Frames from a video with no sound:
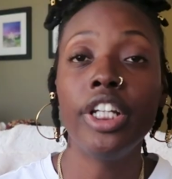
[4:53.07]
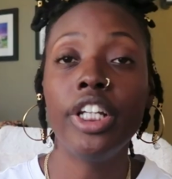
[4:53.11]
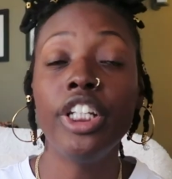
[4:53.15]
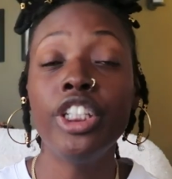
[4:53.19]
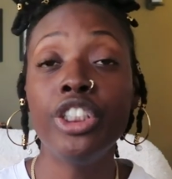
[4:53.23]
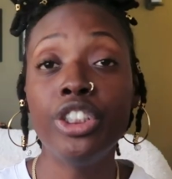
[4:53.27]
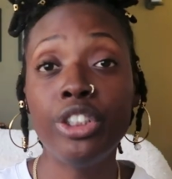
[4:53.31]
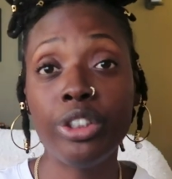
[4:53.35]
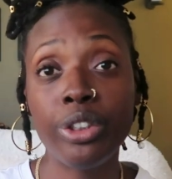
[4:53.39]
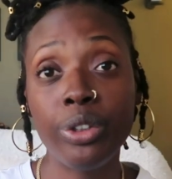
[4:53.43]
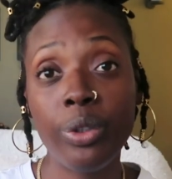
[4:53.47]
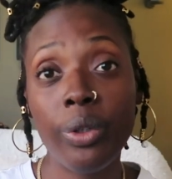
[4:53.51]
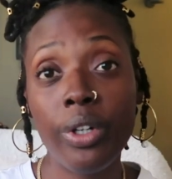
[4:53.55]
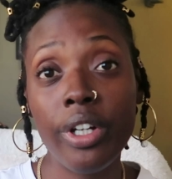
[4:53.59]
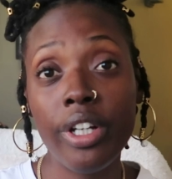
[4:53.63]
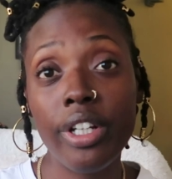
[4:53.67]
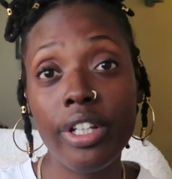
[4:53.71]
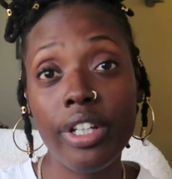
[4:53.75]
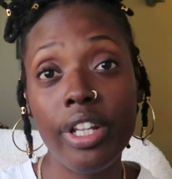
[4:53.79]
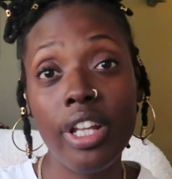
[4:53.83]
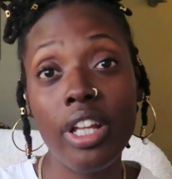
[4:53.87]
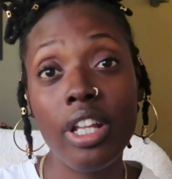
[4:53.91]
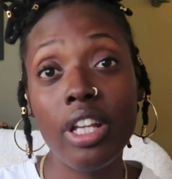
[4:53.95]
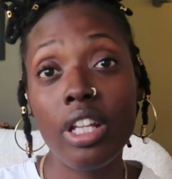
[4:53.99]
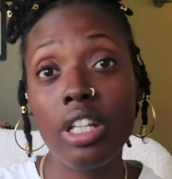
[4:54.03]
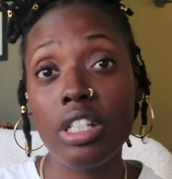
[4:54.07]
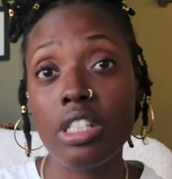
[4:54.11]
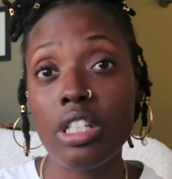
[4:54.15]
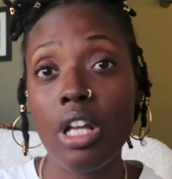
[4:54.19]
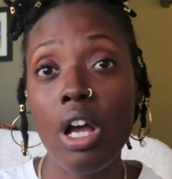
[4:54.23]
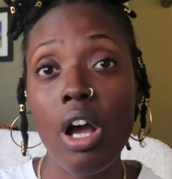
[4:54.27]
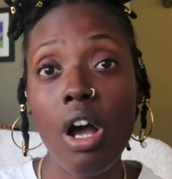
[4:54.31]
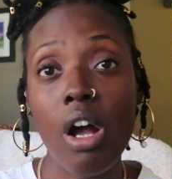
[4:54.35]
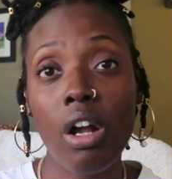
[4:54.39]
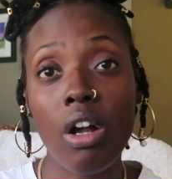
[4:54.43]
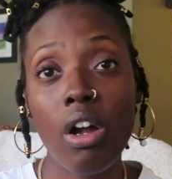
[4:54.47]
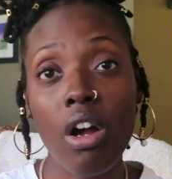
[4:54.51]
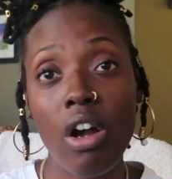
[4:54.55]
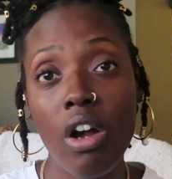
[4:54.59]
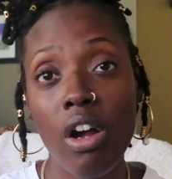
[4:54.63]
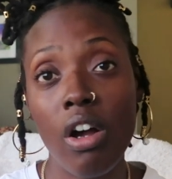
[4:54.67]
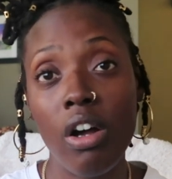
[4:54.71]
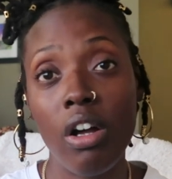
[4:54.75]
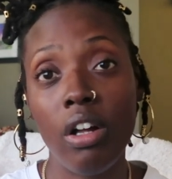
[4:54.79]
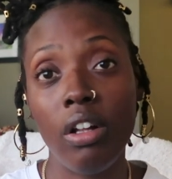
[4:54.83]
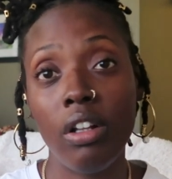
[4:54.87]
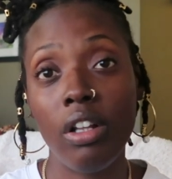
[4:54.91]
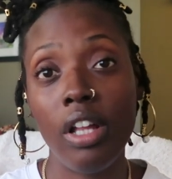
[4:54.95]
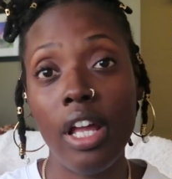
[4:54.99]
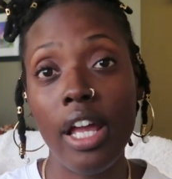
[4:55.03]
In short, it is an
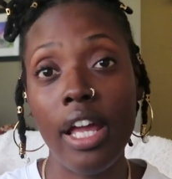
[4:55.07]
alcohol,